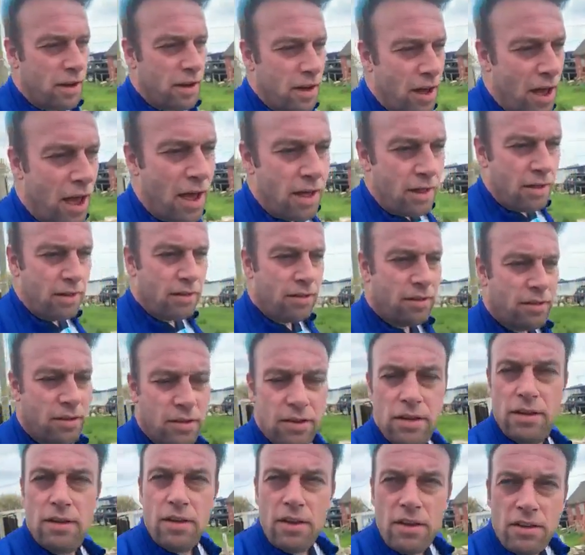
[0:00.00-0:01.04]
And
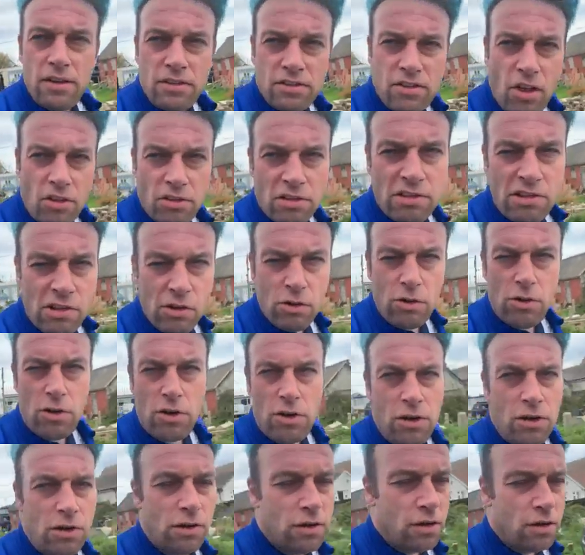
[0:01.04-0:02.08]
sod's law,
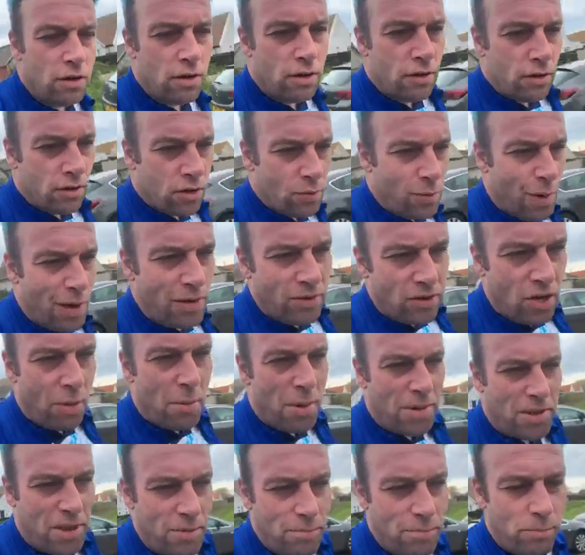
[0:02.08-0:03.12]
the one
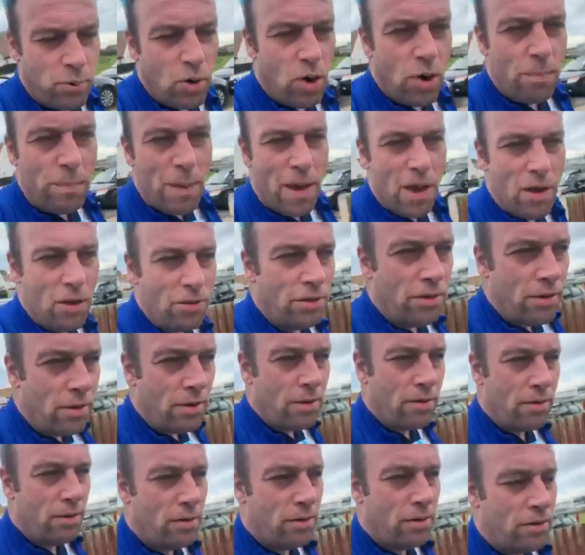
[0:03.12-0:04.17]
time I didn't put a bet on,
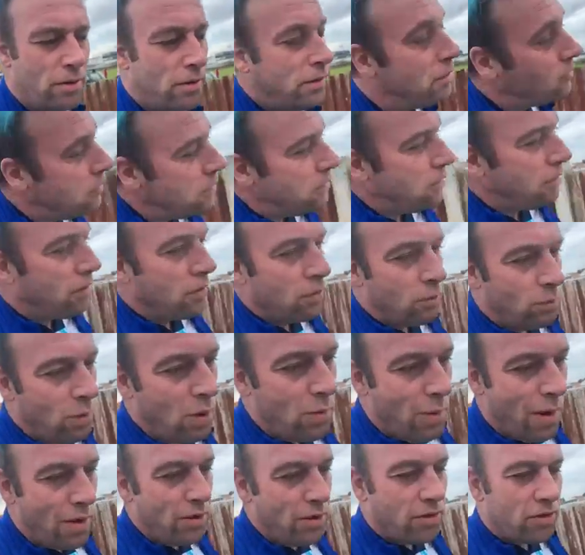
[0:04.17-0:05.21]
we
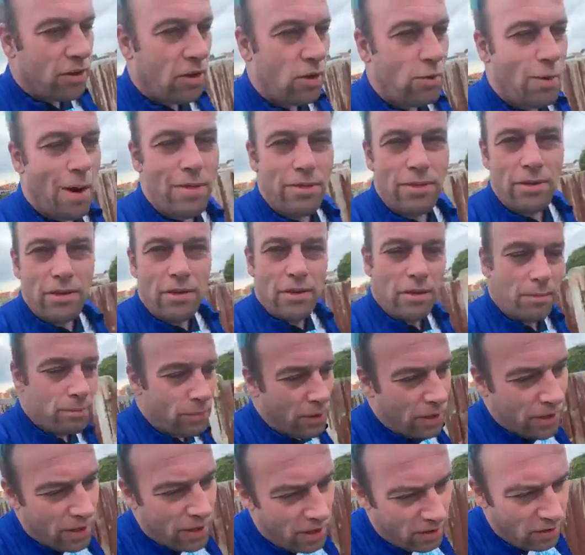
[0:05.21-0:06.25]
won 2-1.
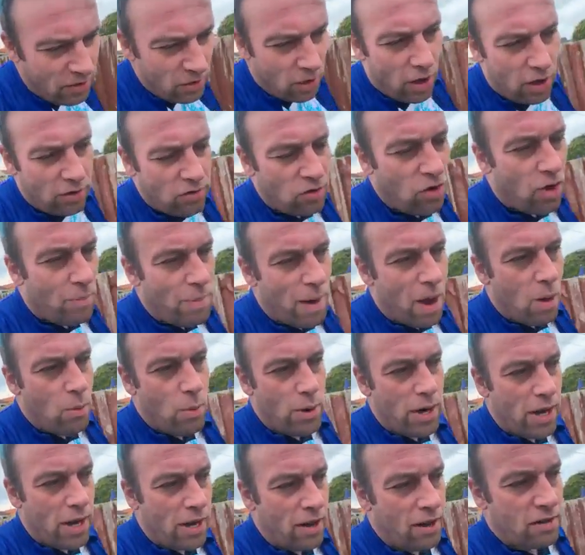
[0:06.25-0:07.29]
But it's not about
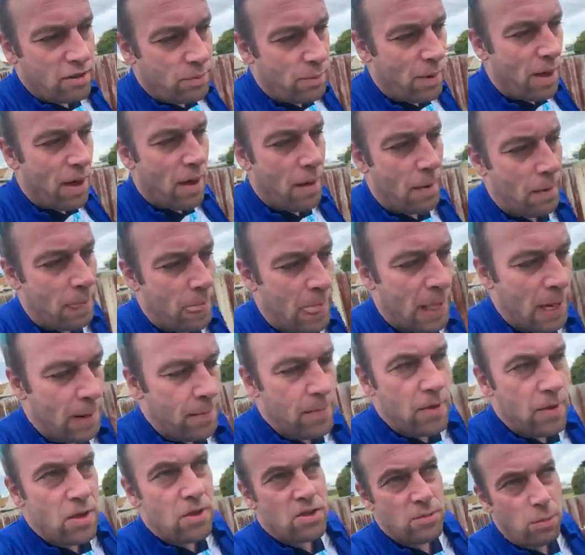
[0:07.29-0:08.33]
winning, it's about
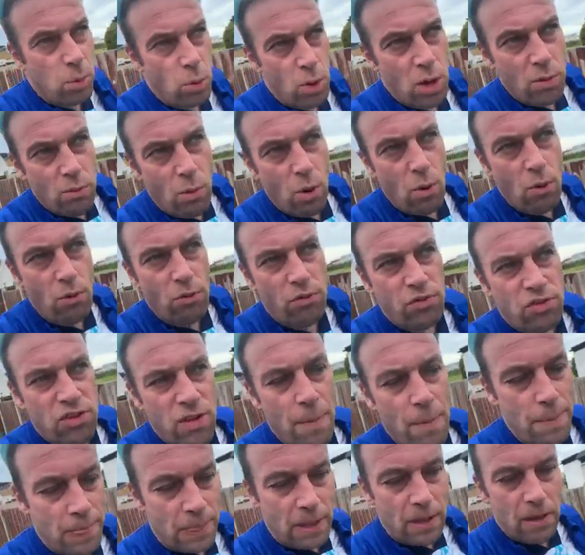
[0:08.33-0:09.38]
supporting Wolves
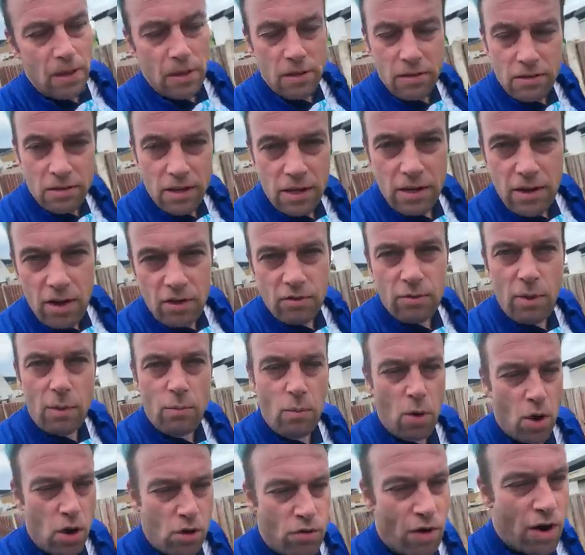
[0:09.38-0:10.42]
and seeing us win.
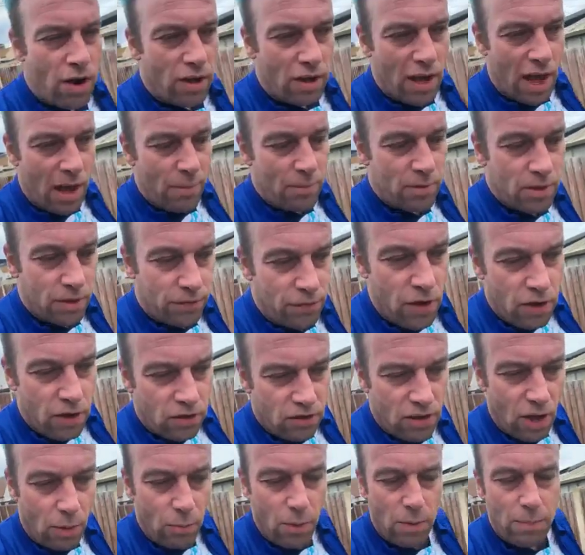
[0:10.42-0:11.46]
What a great game. It's the first
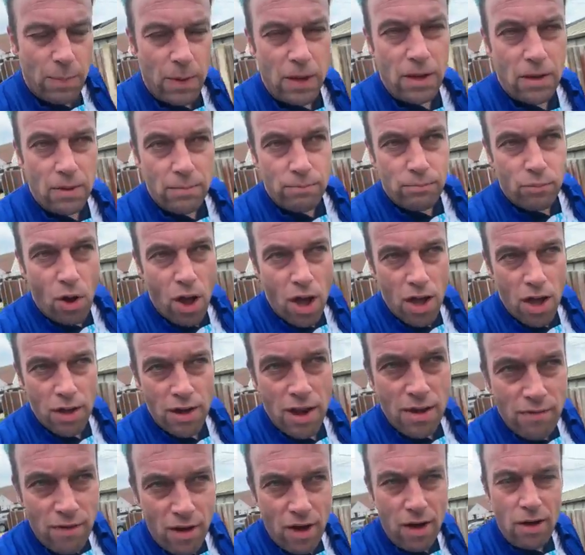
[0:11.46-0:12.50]
time we've beaten Brighton
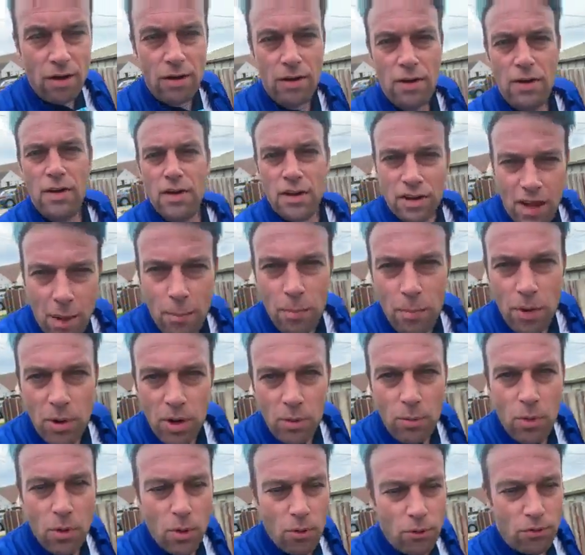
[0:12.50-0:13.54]
ever. Come on the
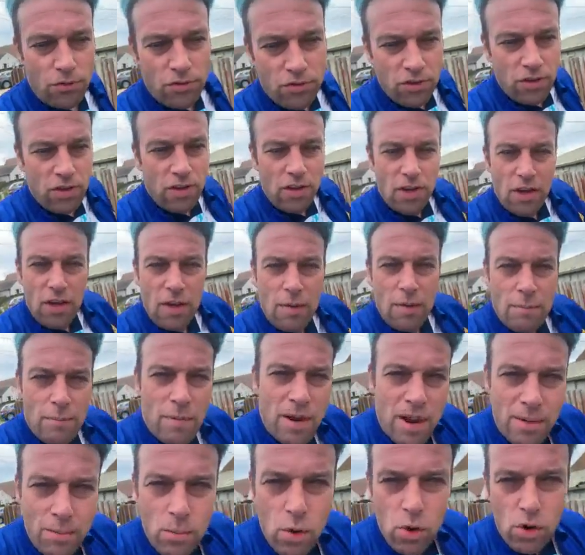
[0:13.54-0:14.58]
Wolves.
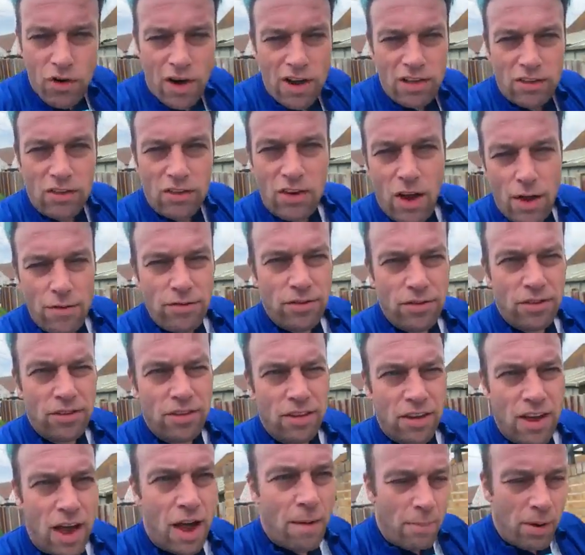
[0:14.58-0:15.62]
Many more great times to
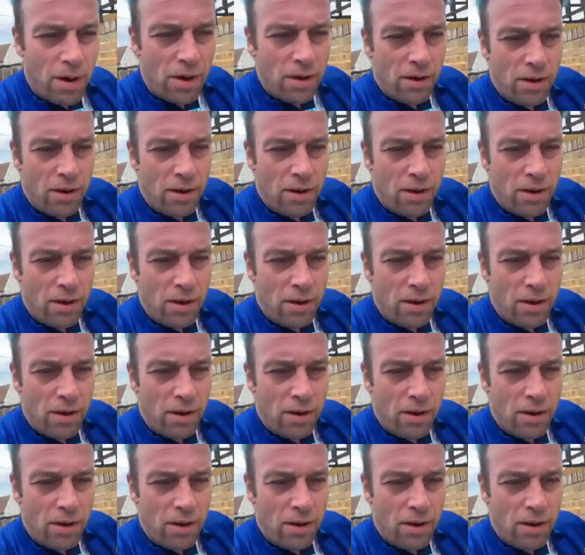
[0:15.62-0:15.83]
come.